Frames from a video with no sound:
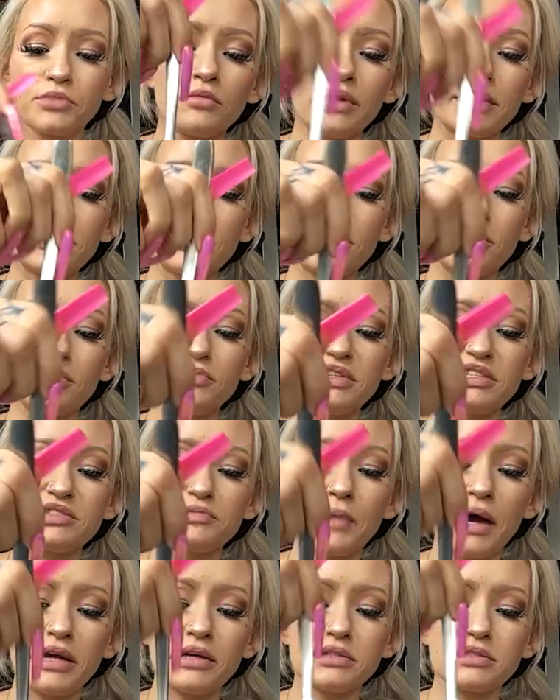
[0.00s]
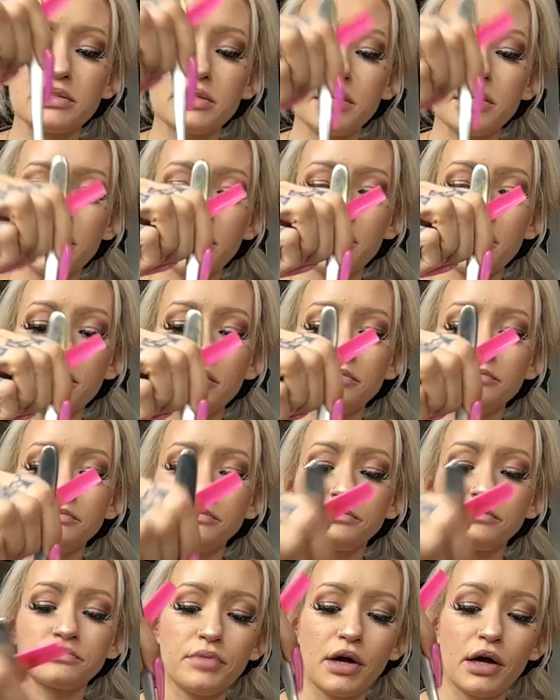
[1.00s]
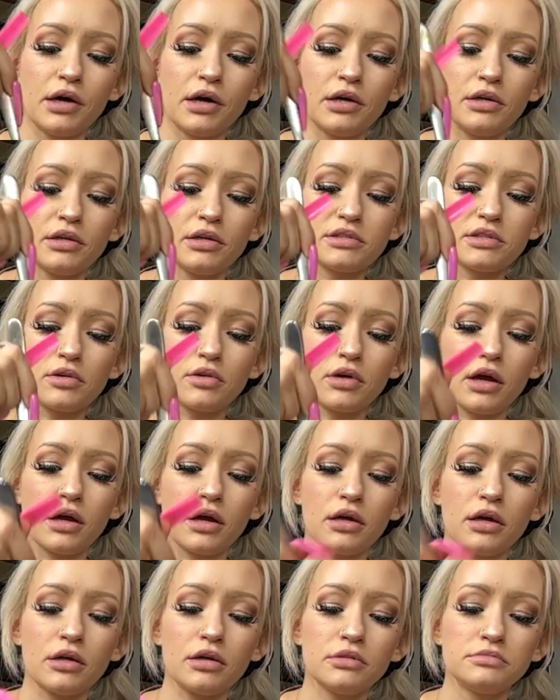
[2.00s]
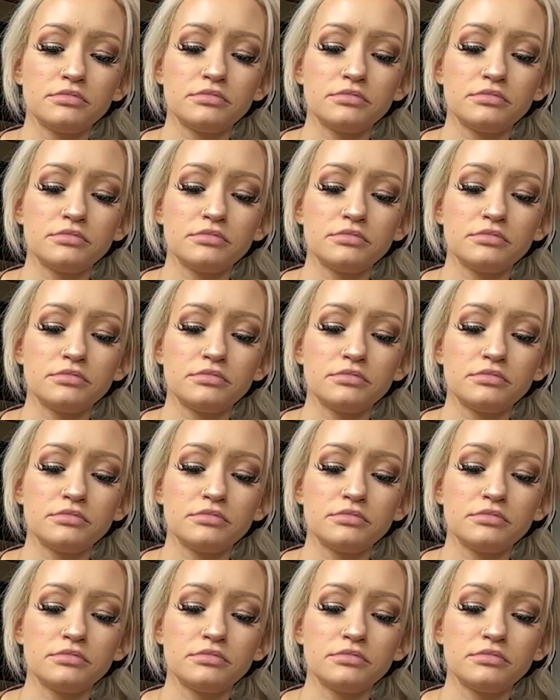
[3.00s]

Like they could be spicier, but it's okay.